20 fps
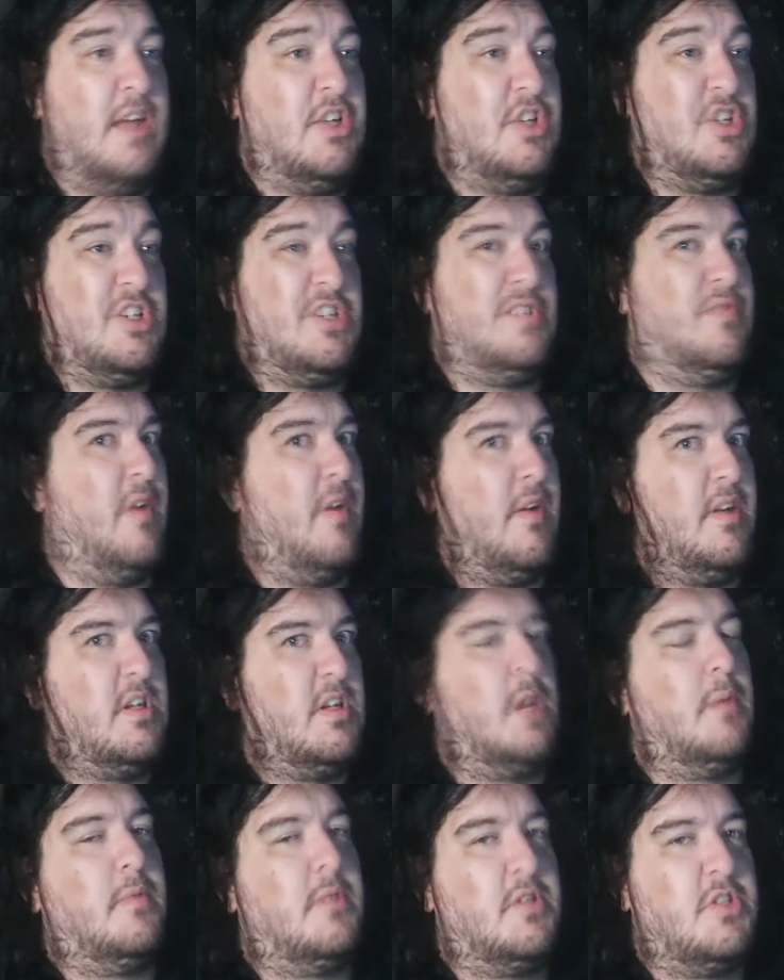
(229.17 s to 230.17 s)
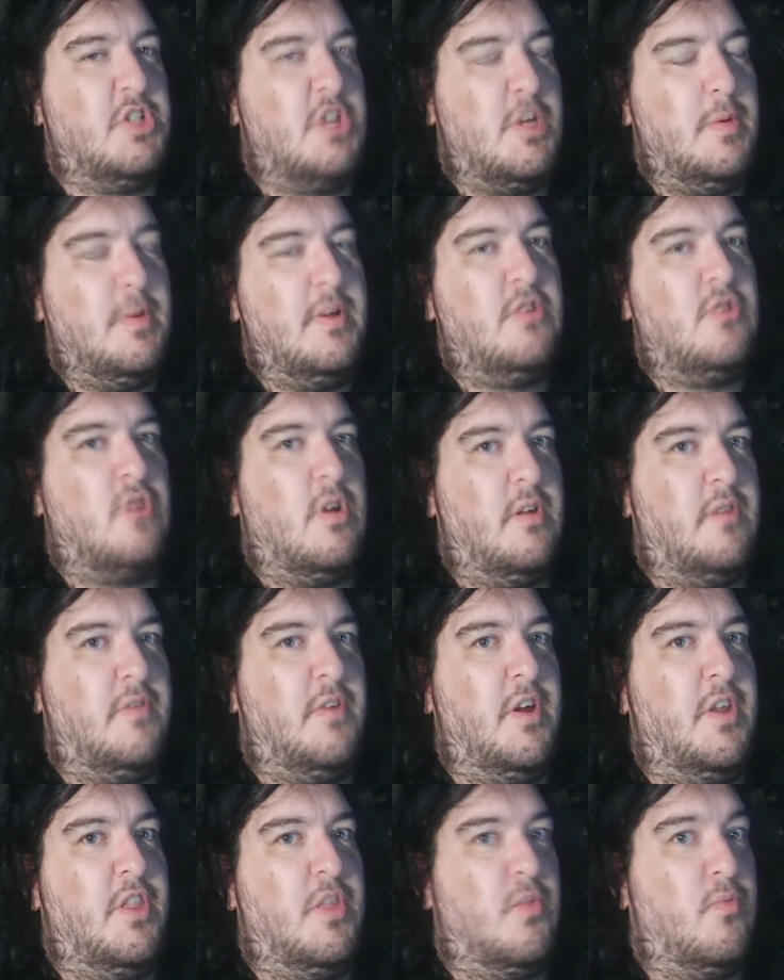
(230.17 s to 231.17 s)
It's just very time consuming
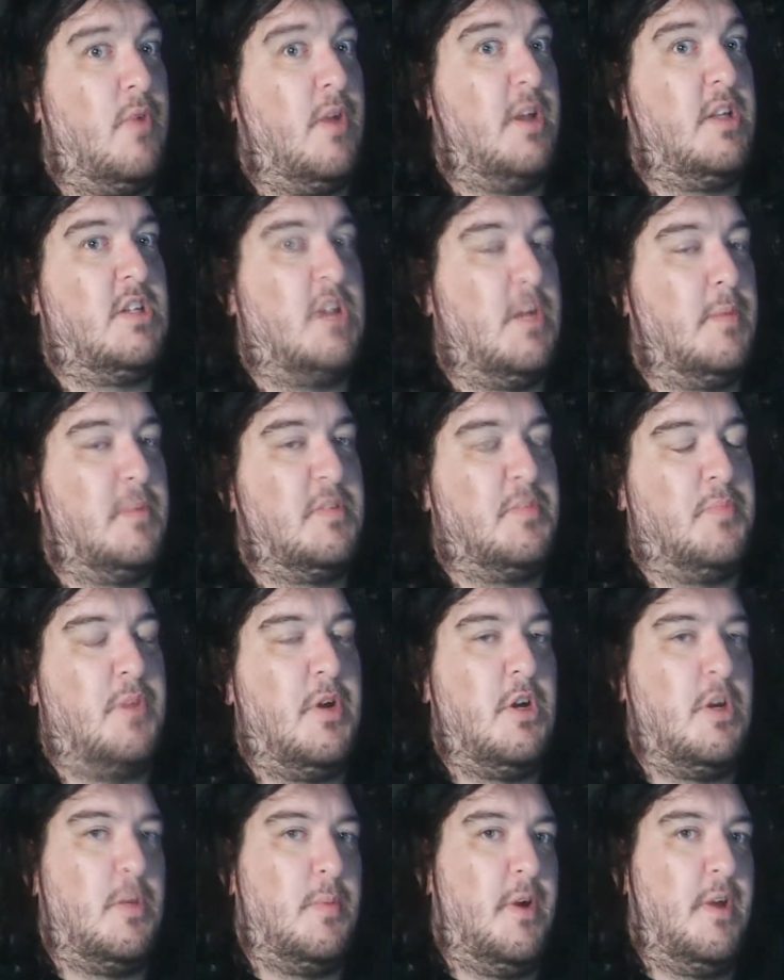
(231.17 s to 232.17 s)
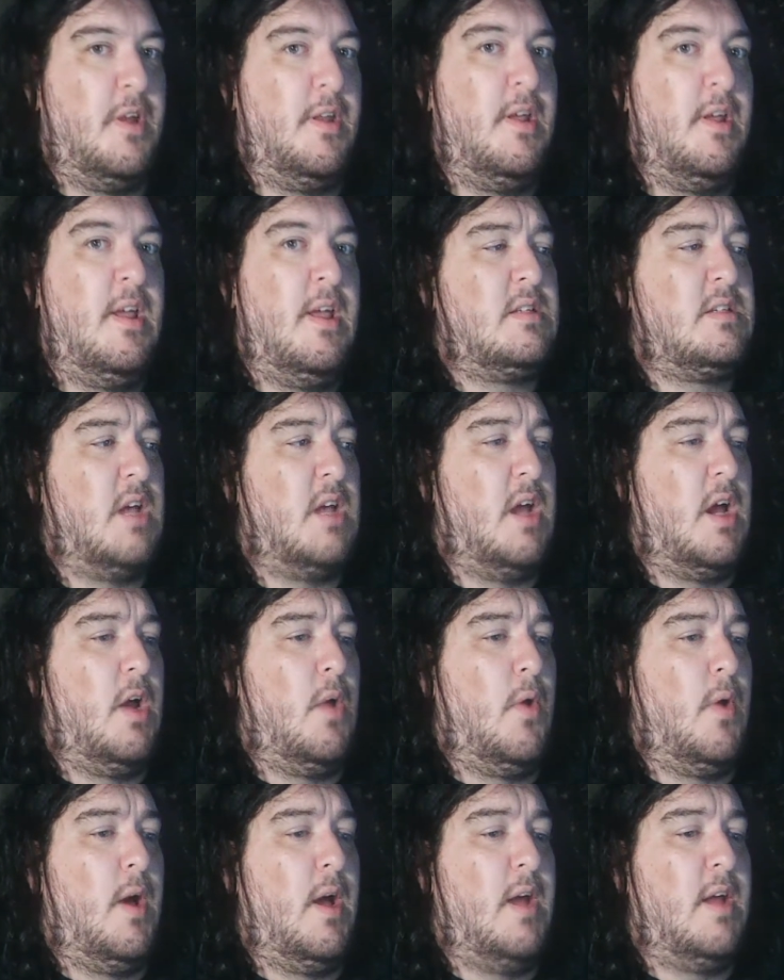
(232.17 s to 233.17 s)
trying to find the right types of Pokemon.
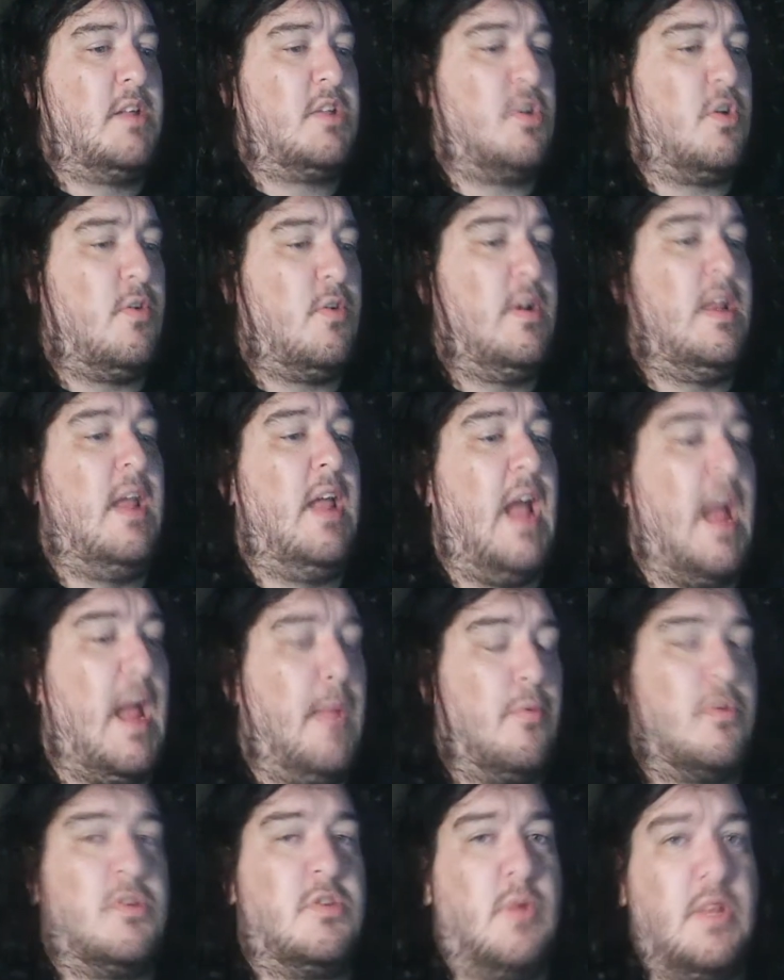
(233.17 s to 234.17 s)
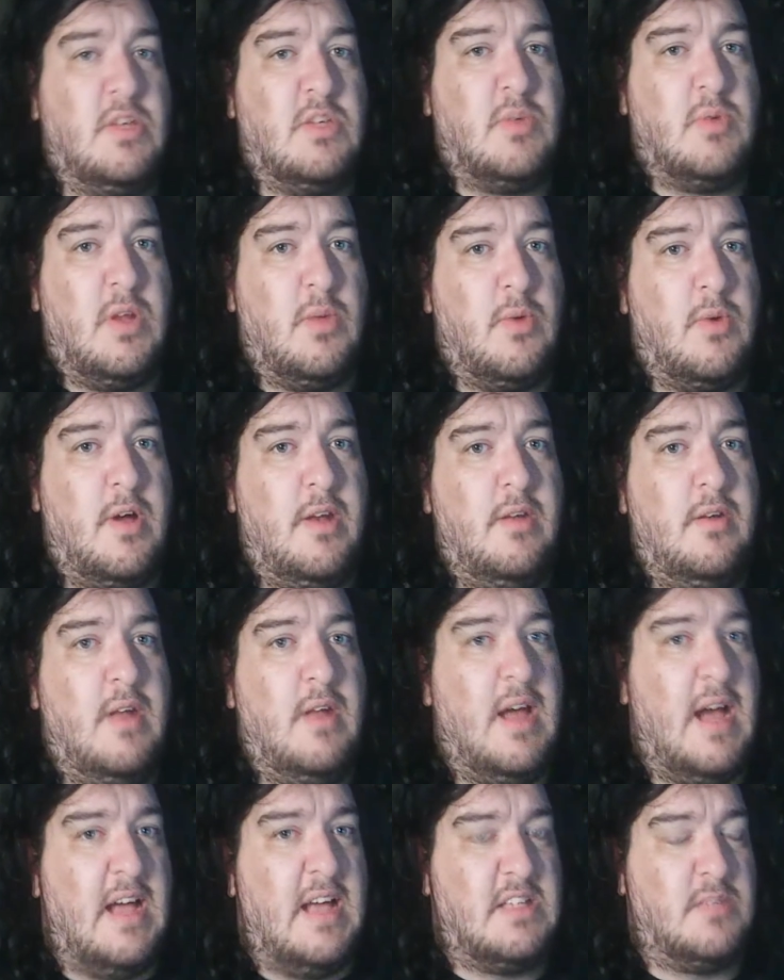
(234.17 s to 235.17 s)
So it's currently April
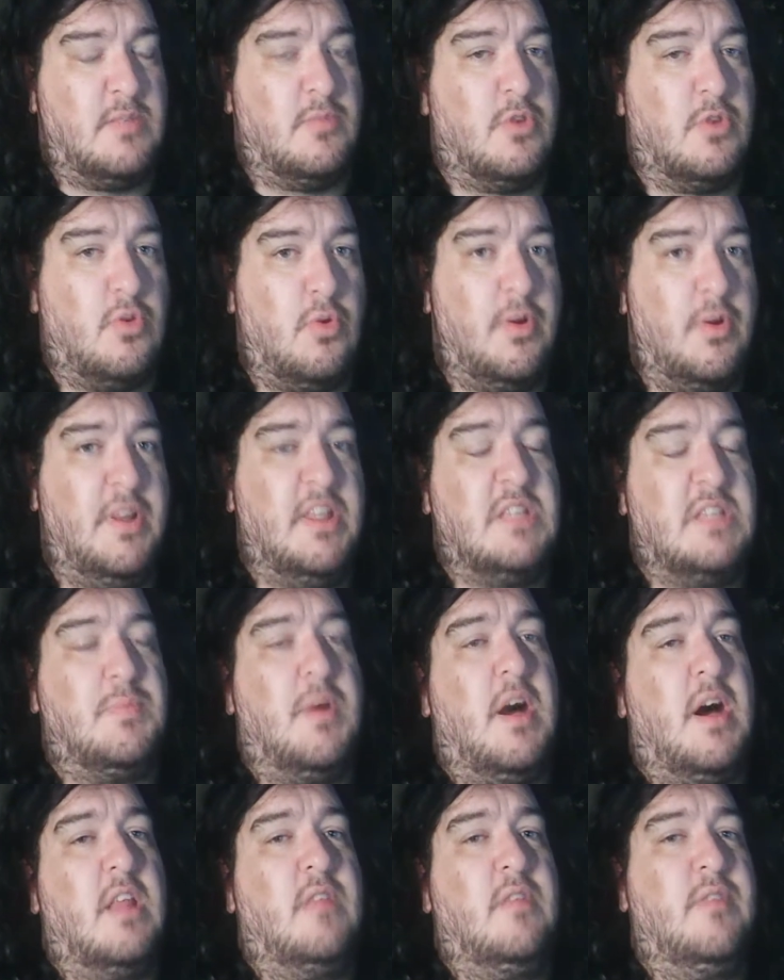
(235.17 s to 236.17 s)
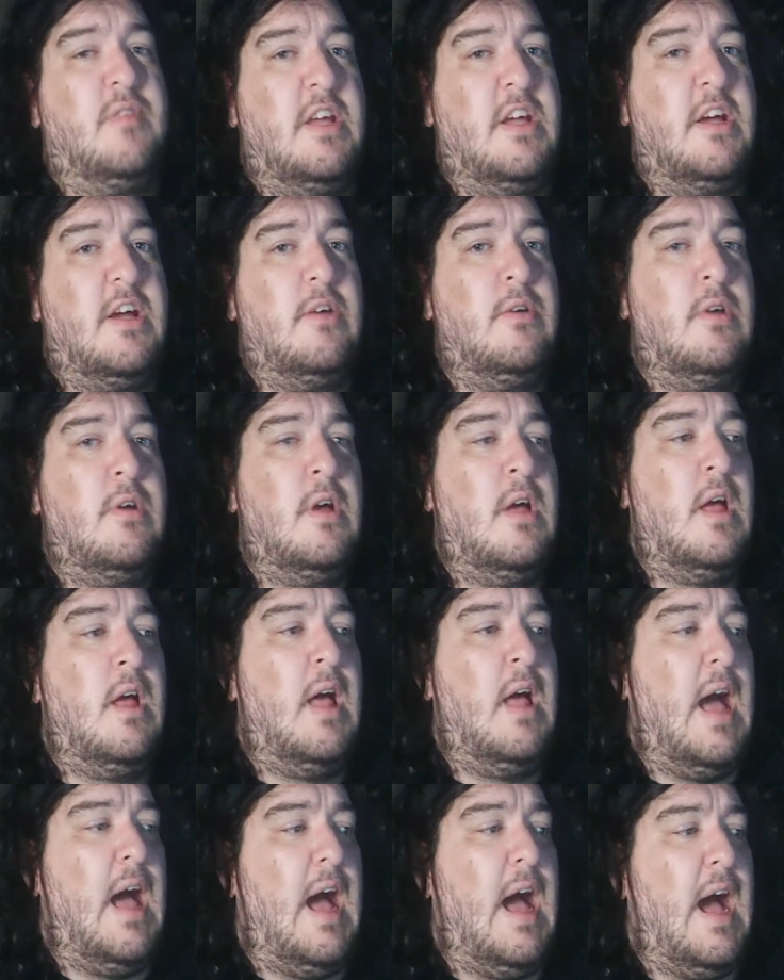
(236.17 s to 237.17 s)
2021 as I'm recording this part of the video,
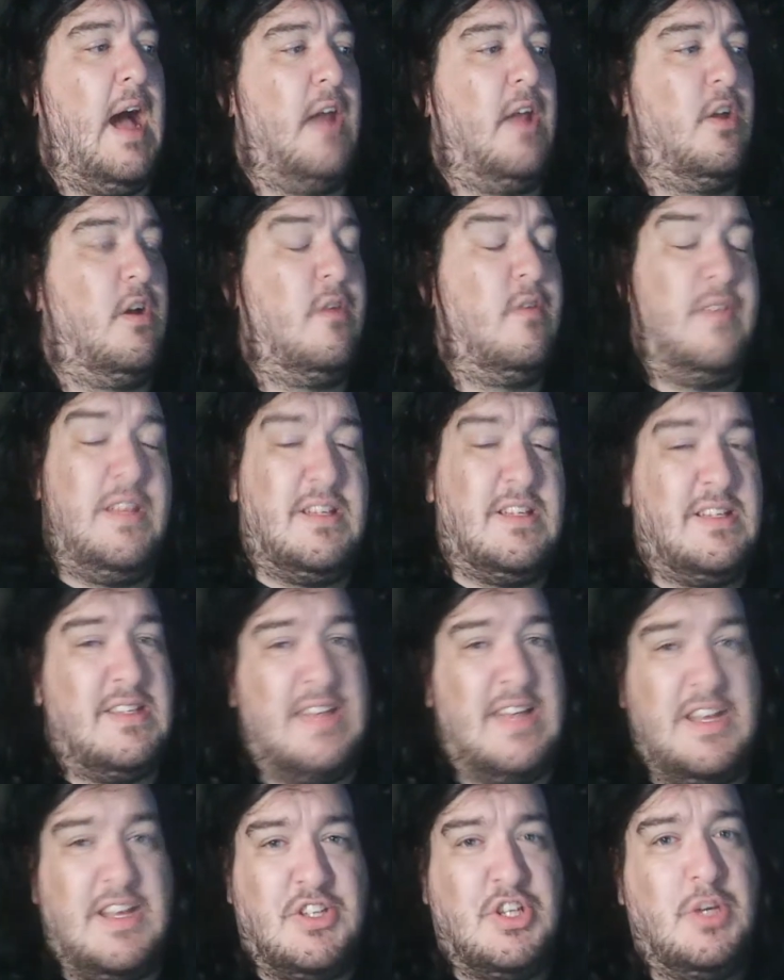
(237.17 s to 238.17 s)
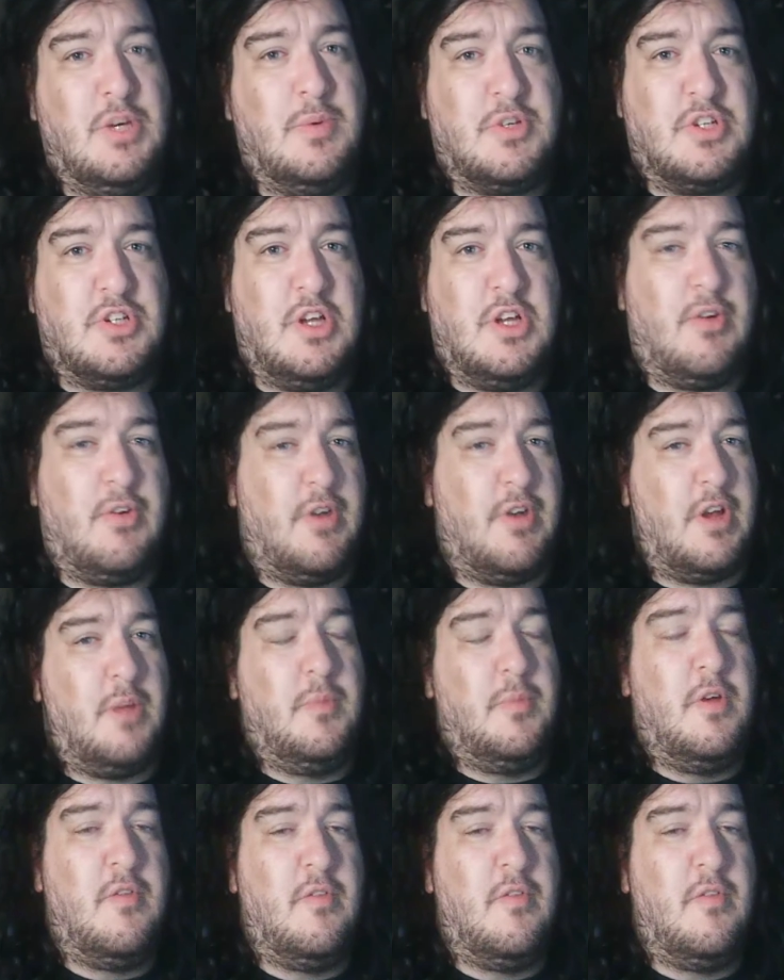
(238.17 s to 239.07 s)
and hopefully it doesn't take too much longer.